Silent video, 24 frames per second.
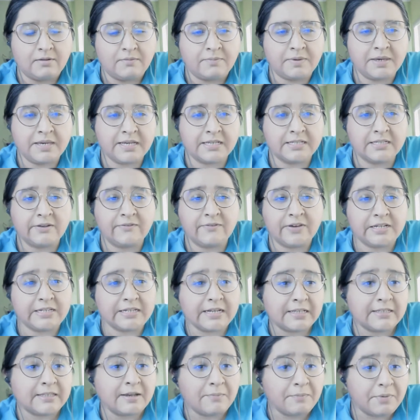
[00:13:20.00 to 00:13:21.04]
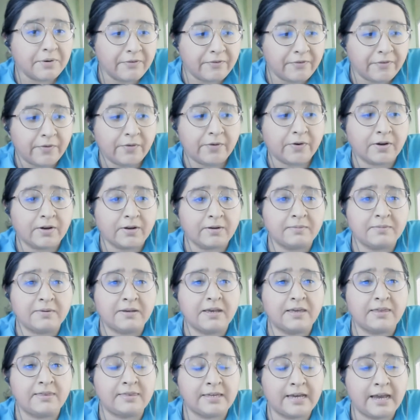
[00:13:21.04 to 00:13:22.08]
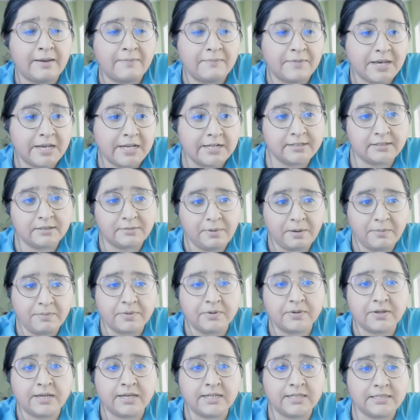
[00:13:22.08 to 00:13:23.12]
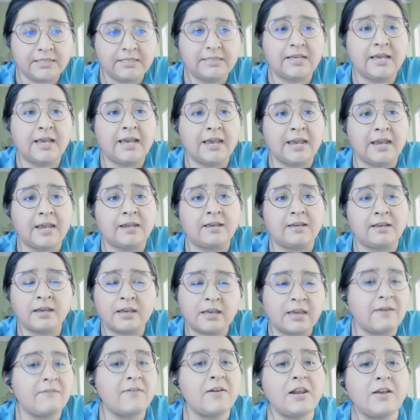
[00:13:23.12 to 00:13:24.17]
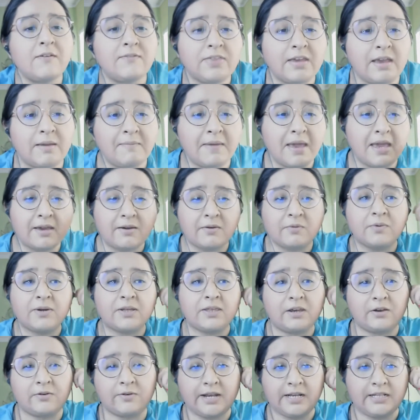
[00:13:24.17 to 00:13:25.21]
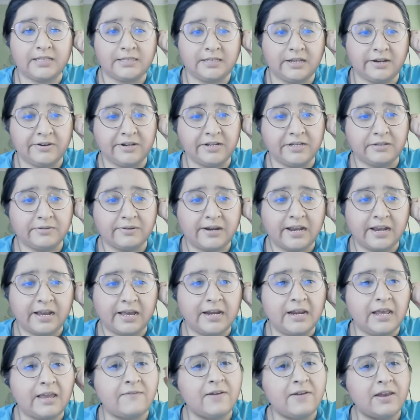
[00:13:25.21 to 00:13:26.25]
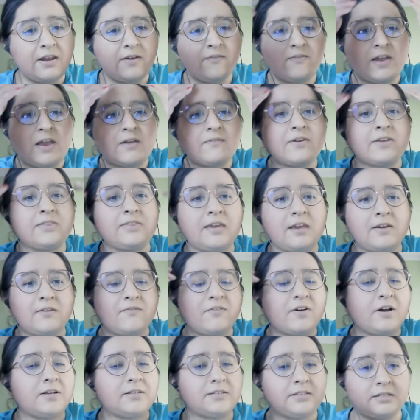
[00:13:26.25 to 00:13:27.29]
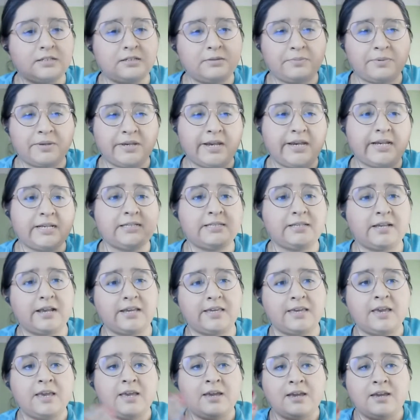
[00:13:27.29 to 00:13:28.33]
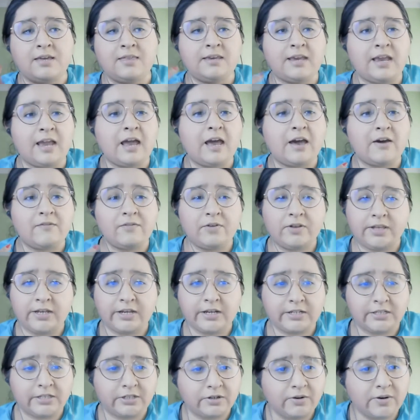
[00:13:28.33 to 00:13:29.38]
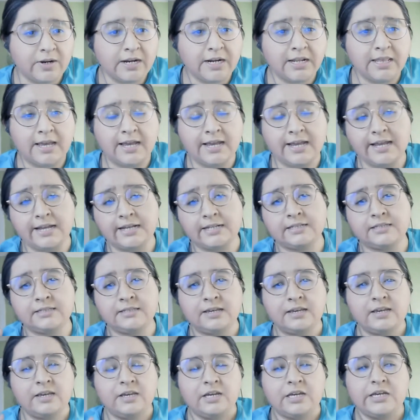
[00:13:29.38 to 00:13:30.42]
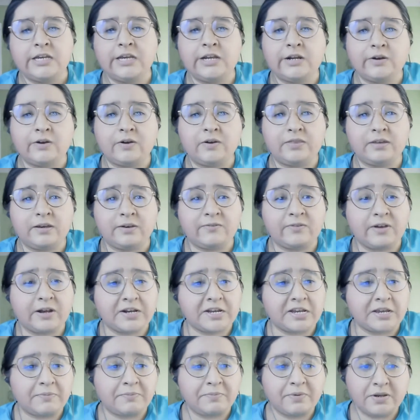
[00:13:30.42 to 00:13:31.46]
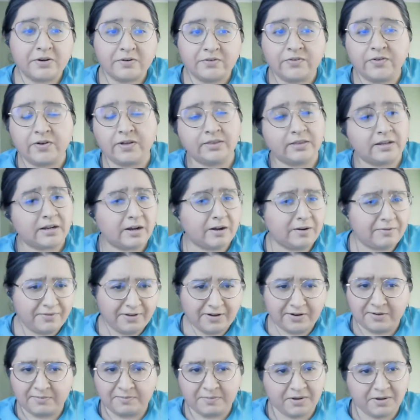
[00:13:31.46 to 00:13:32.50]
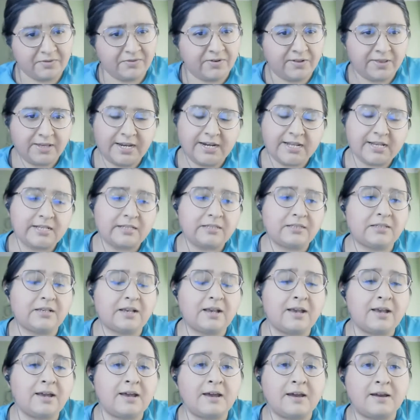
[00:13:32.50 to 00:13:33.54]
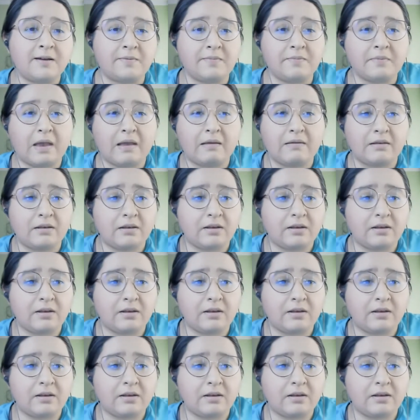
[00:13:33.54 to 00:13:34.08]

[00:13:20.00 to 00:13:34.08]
Because if it doesn't perform, that means people can say, even if they make a really great series, right? And even if everything falls into place, like they have really good storylines, they're very beautiful, and they are very beautiful ladies. And,